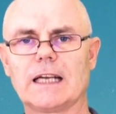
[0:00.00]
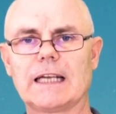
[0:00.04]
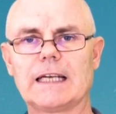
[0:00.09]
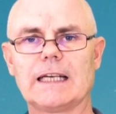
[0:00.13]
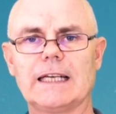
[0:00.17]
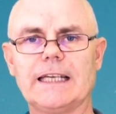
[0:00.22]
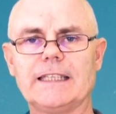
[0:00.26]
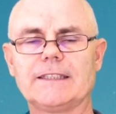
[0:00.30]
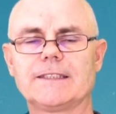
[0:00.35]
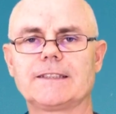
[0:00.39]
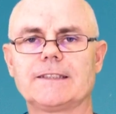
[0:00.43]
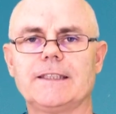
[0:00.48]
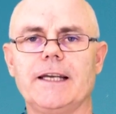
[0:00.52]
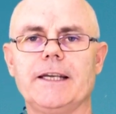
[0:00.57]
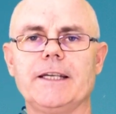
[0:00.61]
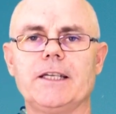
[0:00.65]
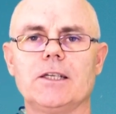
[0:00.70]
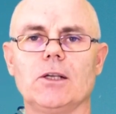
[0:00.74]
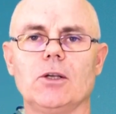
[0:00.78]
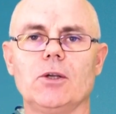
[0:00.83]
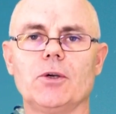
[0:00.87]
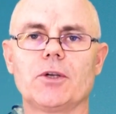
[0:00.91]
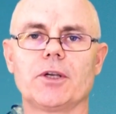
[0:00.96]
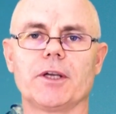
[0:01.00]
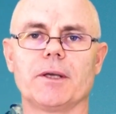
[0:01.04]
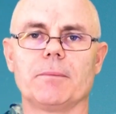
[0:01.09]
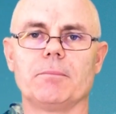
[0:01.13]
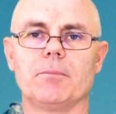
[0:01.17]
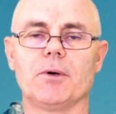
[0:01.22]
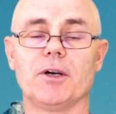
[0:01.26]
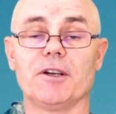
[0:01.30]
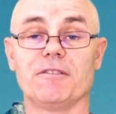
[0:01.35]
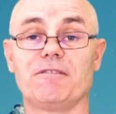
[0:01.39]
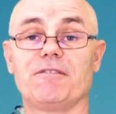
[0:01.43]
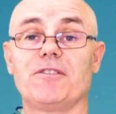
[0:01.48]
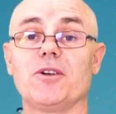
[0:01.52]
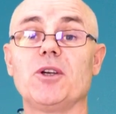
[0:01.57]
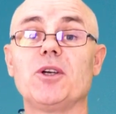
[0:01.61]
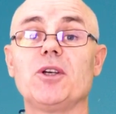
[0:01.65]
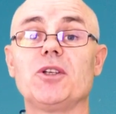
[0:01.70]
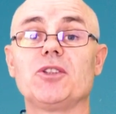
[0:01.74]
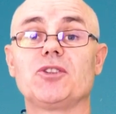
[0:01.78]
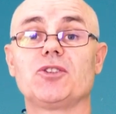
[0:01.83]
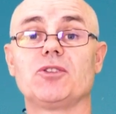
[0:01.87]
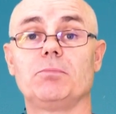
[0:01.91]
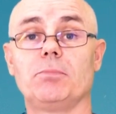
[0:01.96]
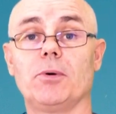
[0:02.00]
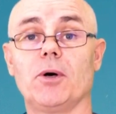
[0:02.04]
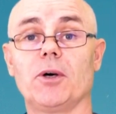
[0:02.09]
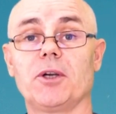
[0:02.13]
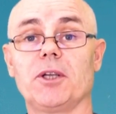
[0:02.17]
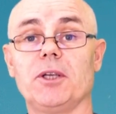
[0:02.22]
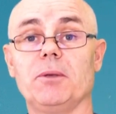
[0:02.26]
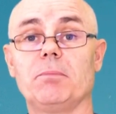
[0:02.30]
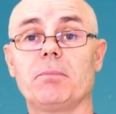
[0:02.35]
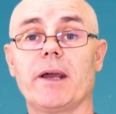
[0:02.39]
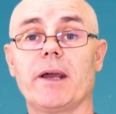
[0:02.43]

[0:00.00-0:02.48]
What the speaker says: Let's take a look at my first body